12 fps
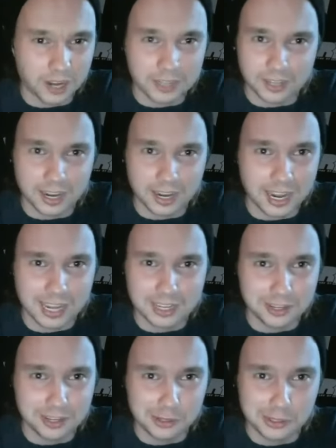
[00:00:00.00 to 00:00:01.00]
Not .au.
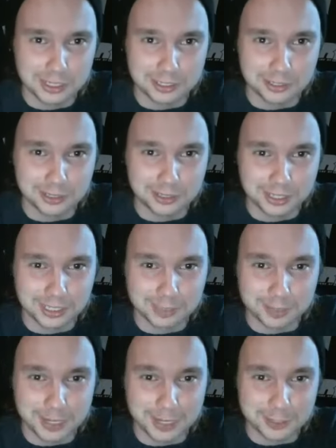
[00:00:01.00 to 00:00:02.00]
You didn't do the
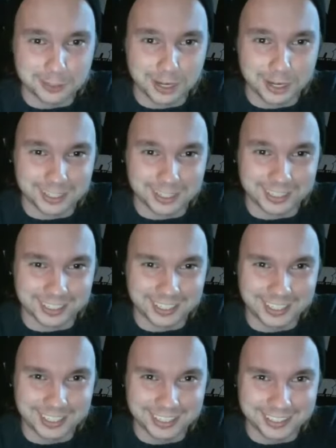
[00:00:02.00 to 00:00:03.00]
patriotic thing.